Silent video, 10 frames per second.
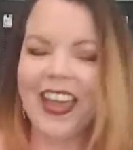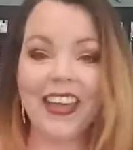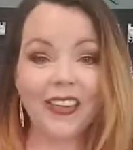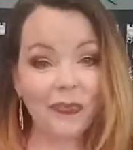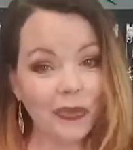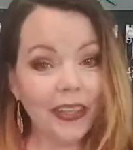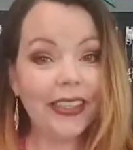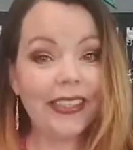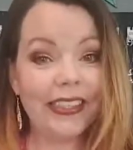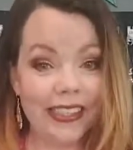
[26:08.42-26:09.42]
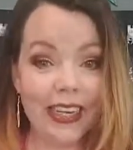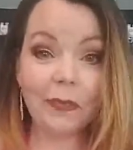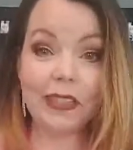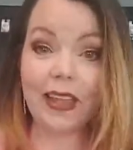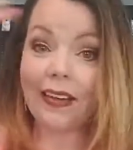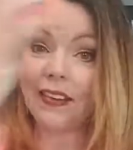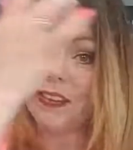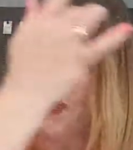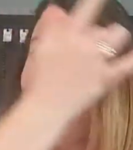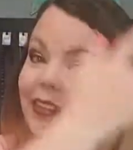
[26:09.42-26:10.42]
It really seems like a
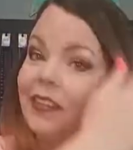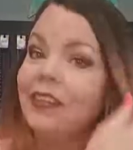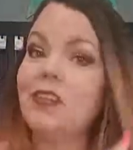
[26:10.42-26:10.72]
lot,